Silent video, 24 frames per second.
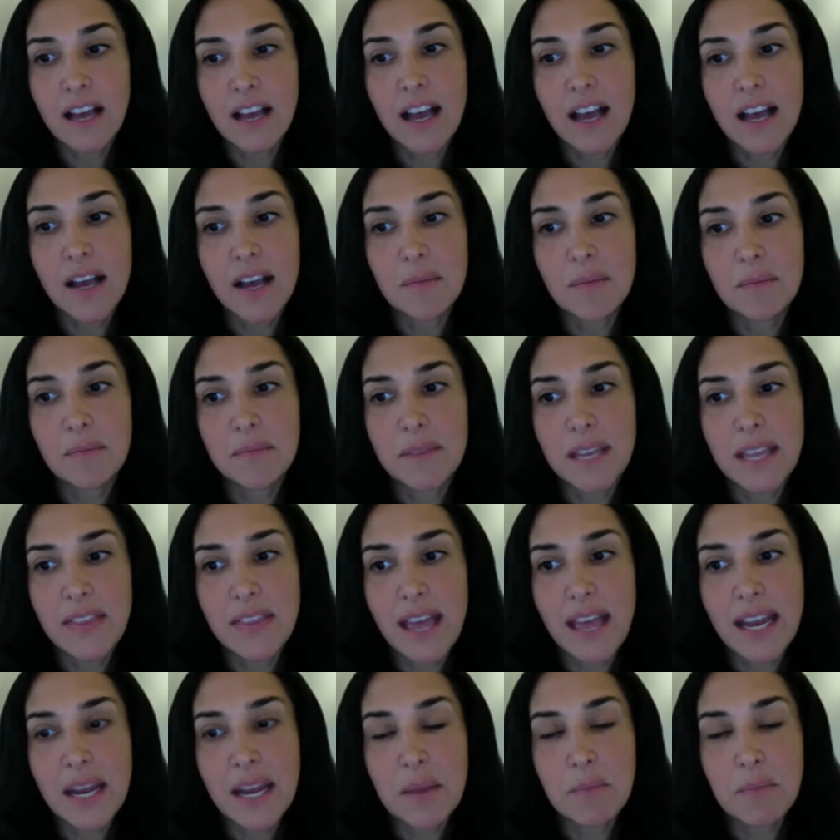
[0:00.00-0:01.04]

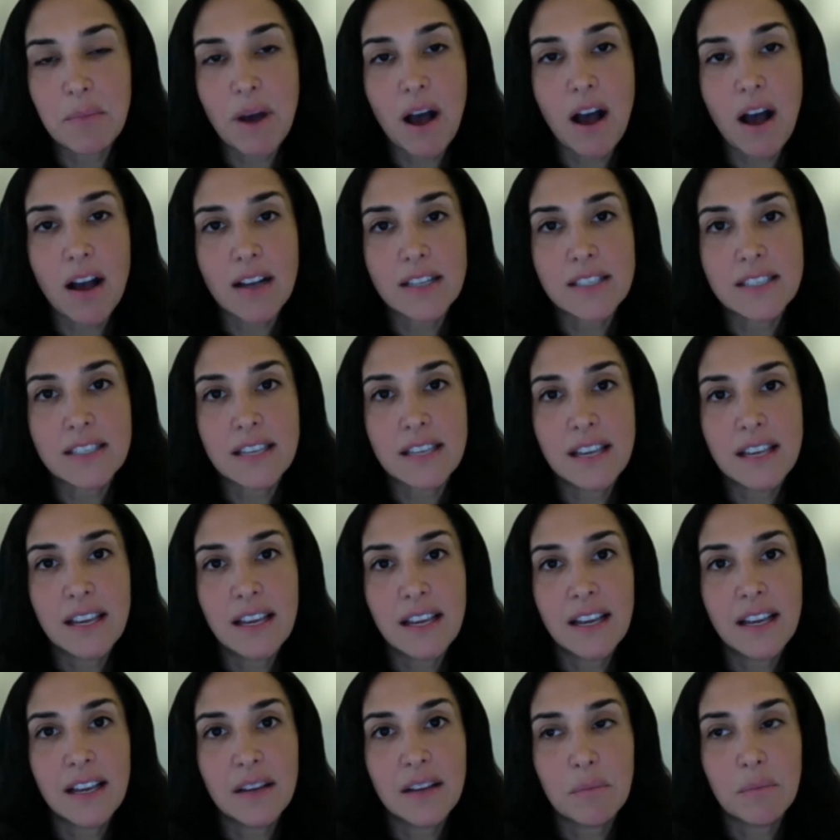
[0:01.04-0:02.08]
that inbox
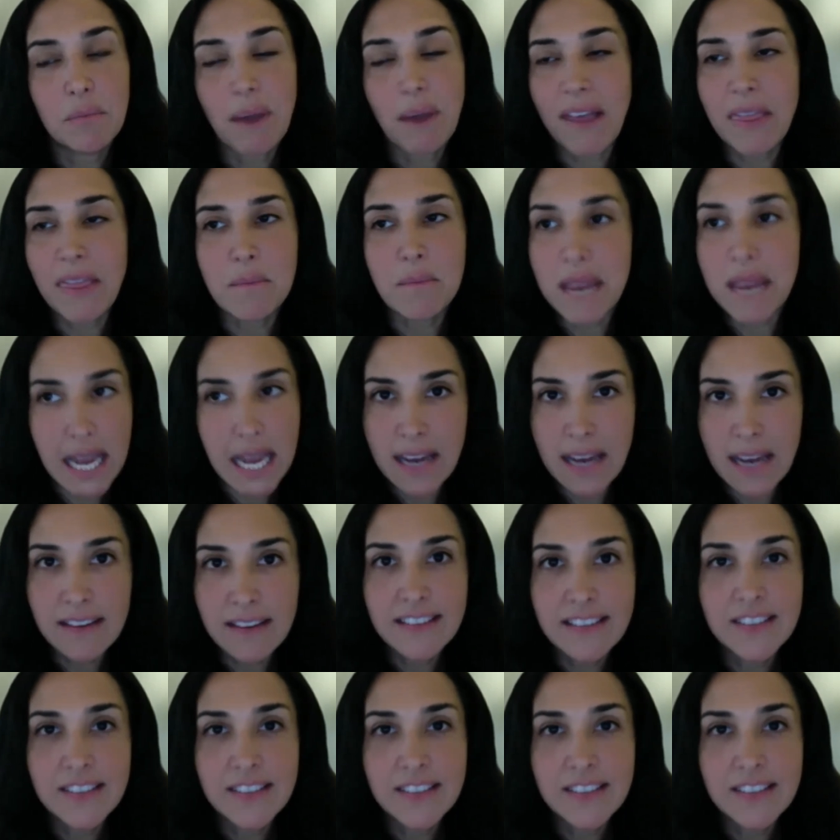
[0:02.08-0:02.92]
by the minute.